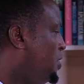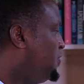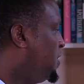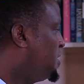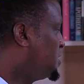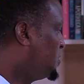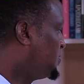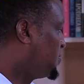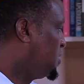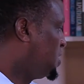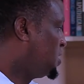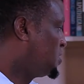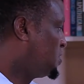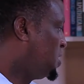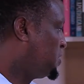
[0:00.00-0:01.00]
first
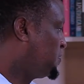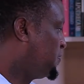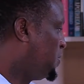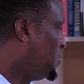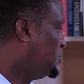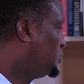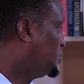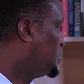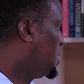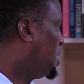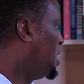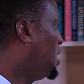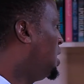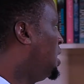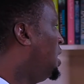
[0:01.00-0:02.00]
Fourier transform,
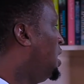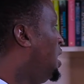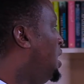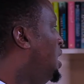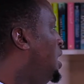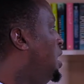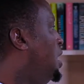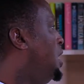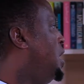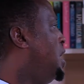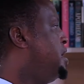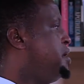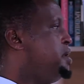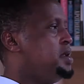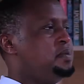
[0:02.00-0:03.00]

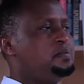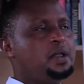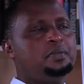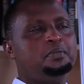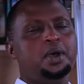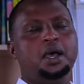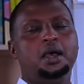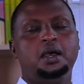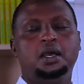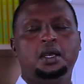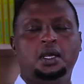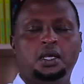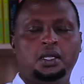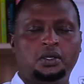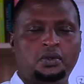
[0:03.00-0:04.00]
and remember,
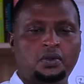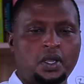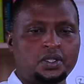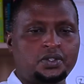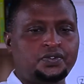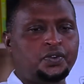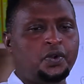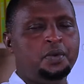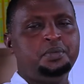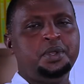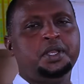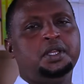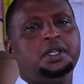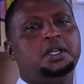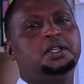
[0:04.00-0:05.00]

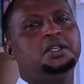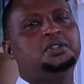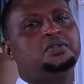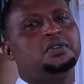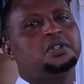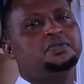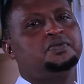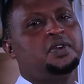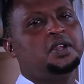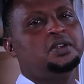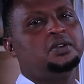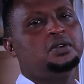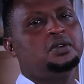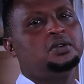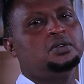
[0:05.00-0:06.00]
transforming the discrete
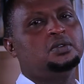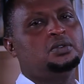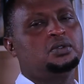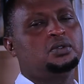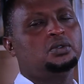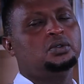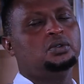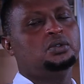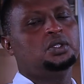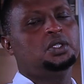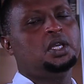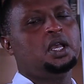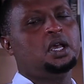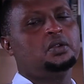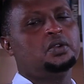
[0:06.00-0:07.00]
value to
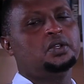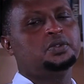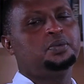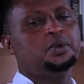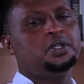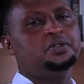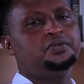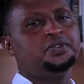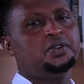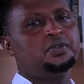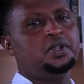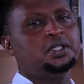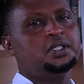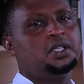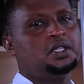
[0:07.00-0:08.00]
their corresponding
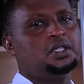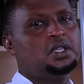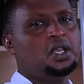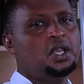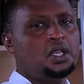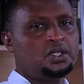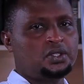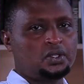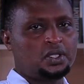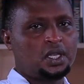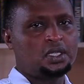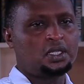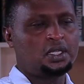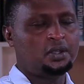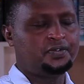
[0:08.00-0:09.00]
frequencies, so that
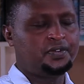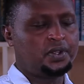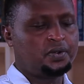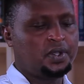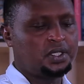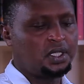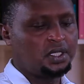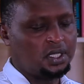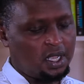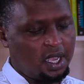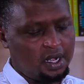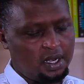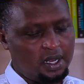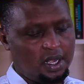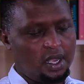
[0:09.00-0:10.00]
the frequencies
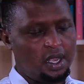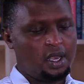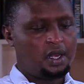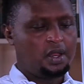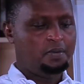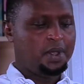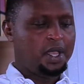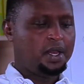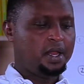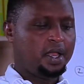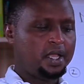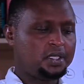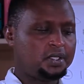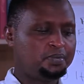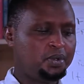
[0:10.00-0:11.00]
can remain
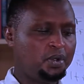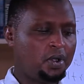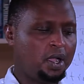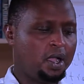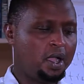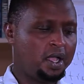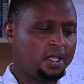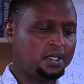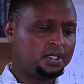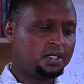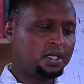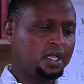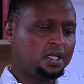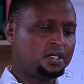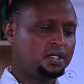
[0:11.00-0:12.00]
as pure
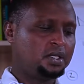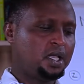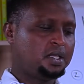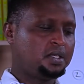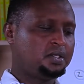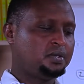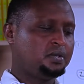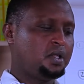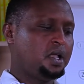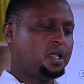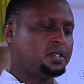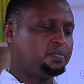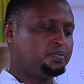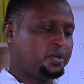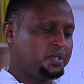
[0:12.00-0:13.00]
as
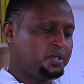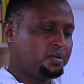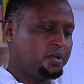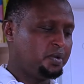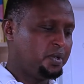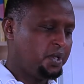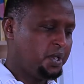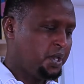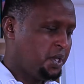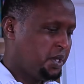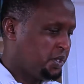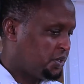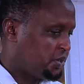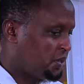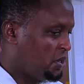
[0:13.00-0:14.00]
possible.
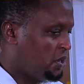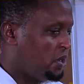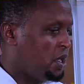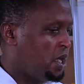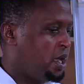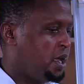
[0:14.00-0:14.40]
So